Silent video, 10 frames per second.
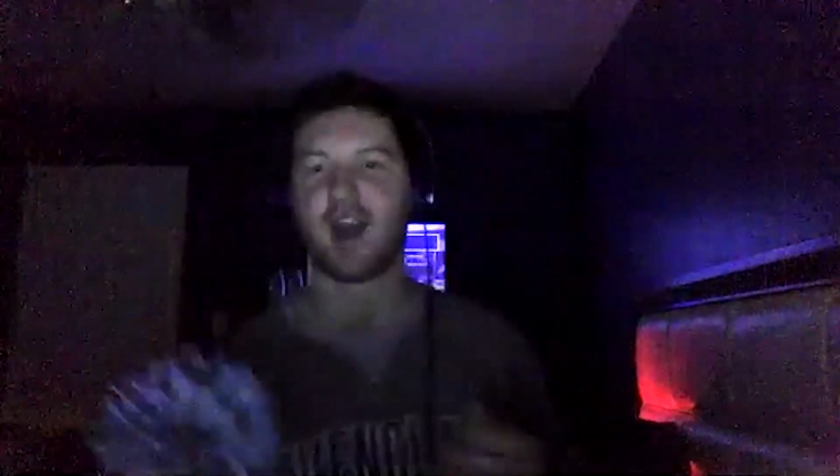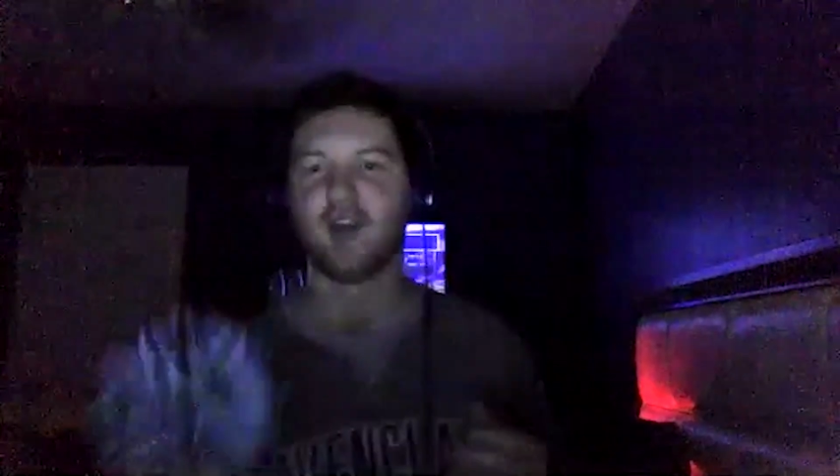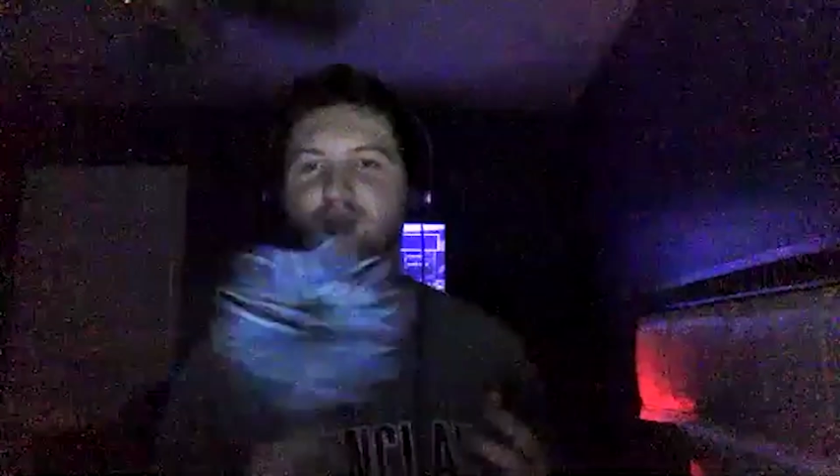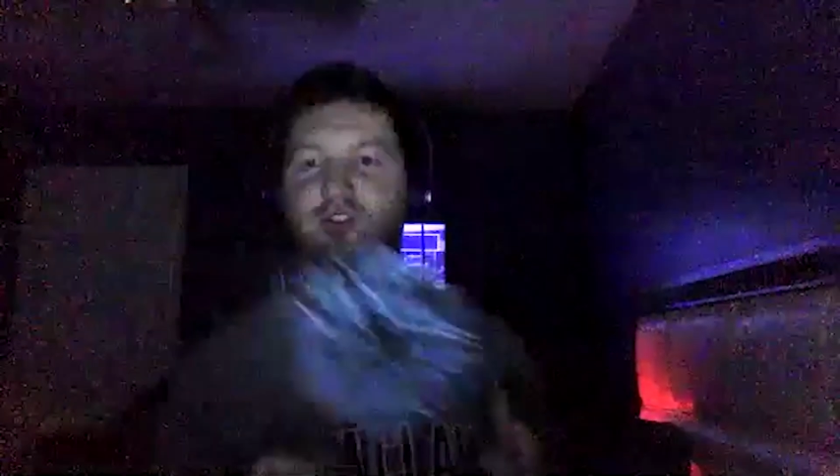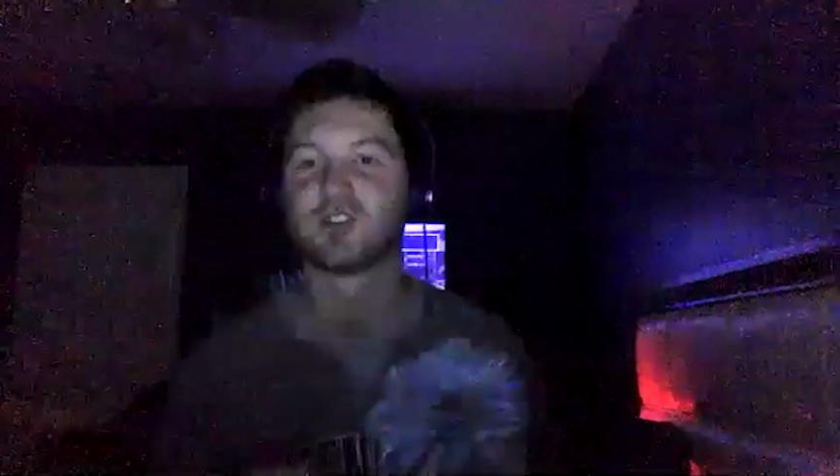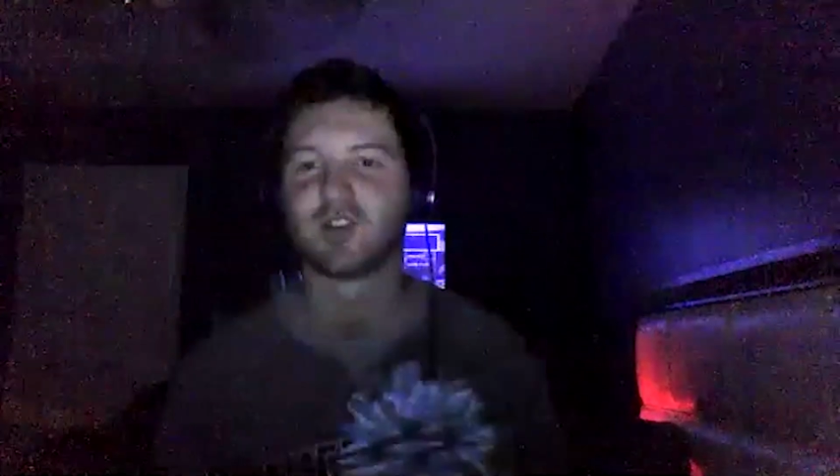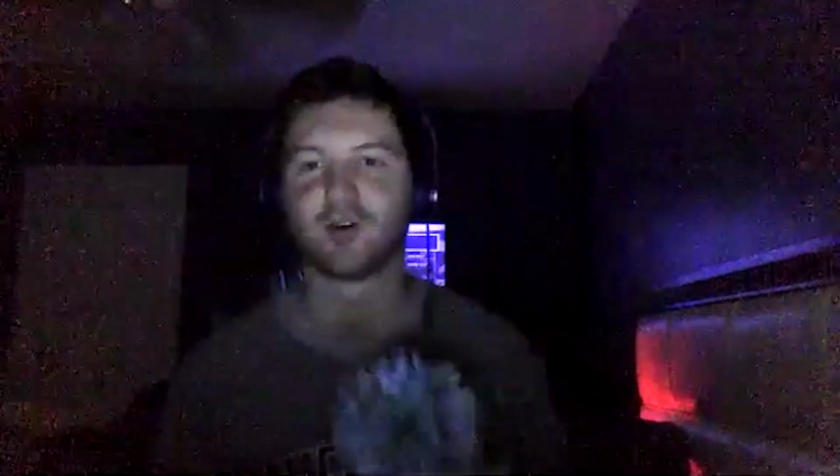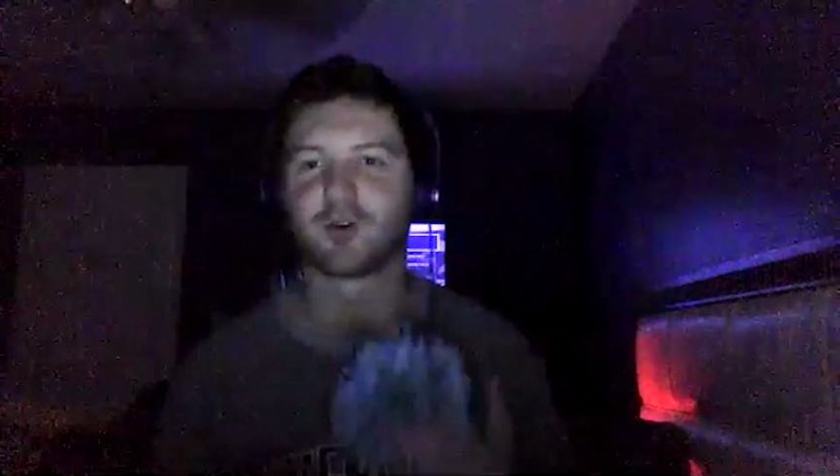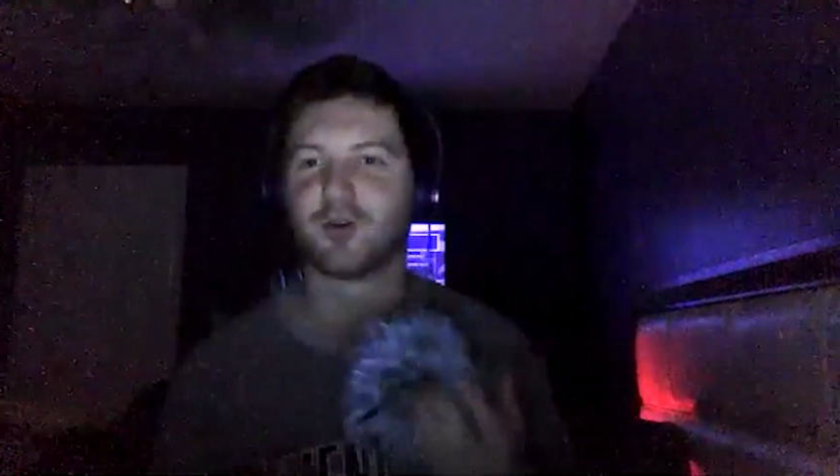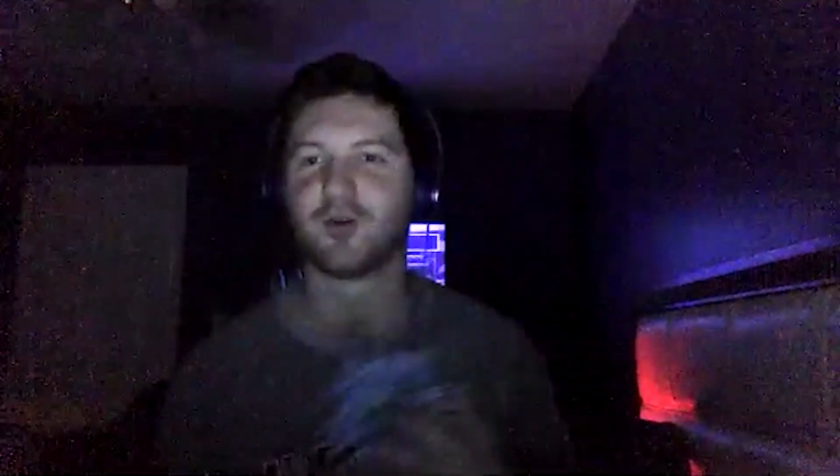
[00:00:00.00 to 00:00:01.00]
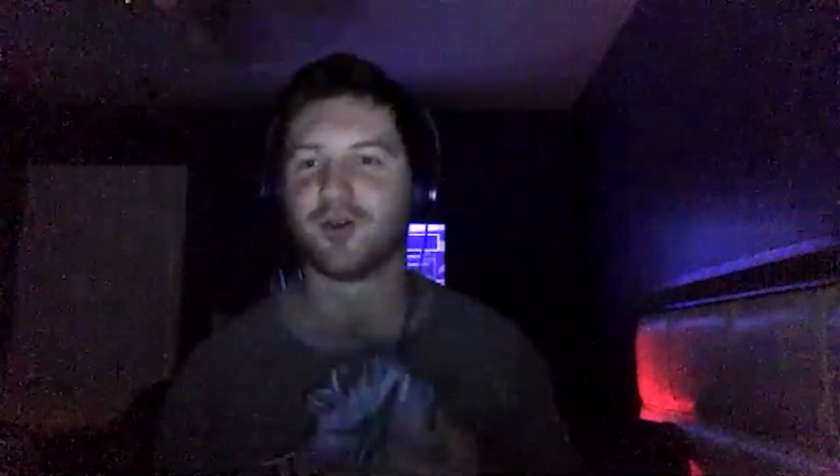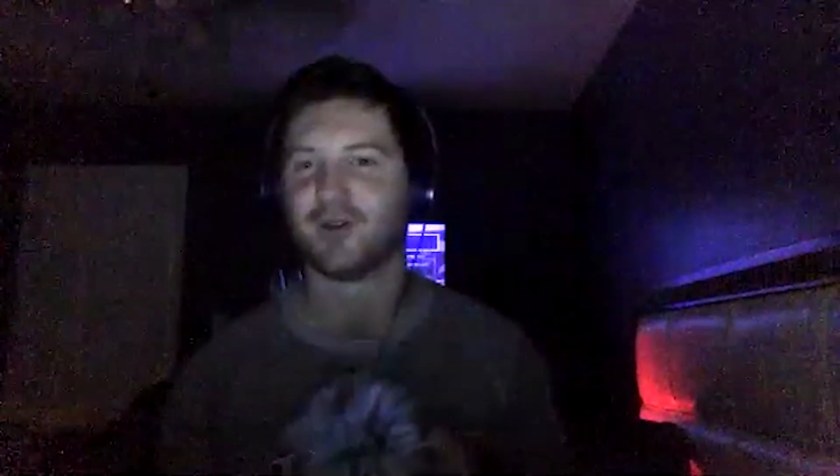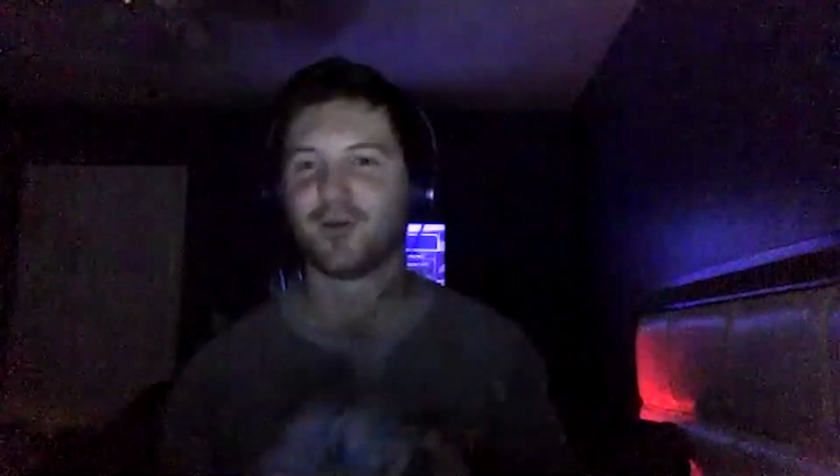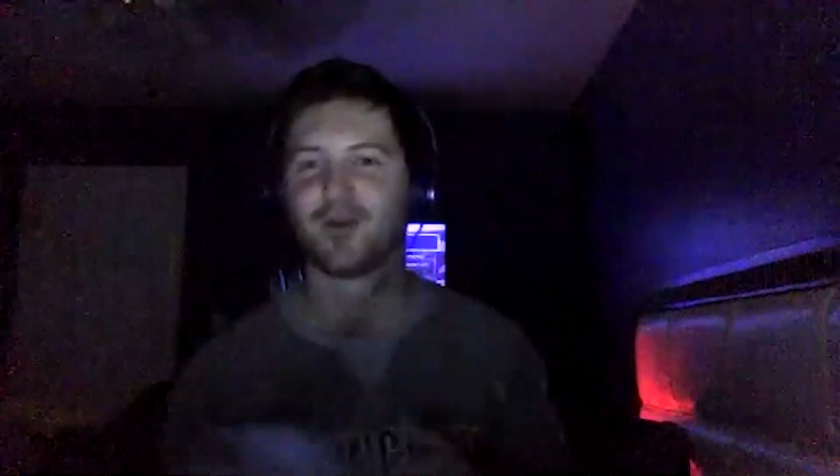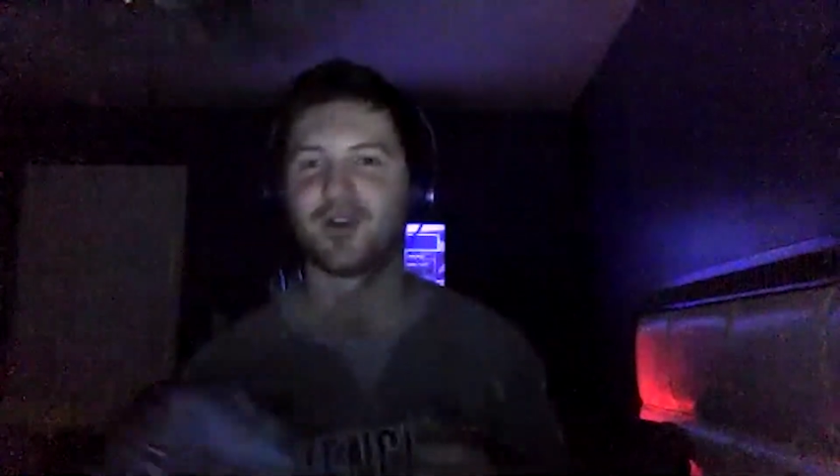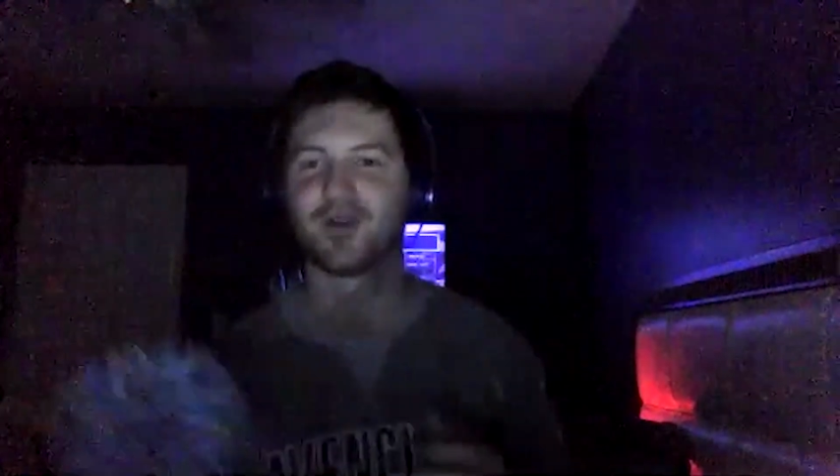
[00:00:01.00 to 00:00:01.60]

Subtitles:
it was so cool. One of